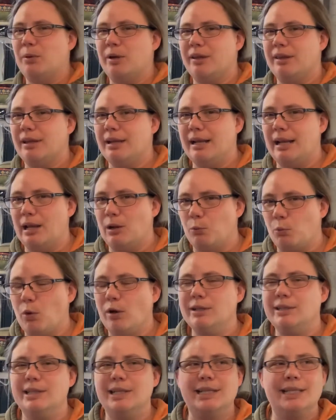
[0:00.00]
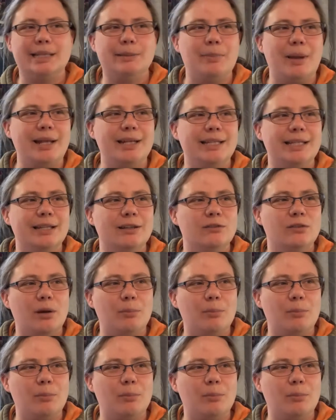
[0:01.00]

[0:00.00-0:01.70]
with it. It wasn't expensive.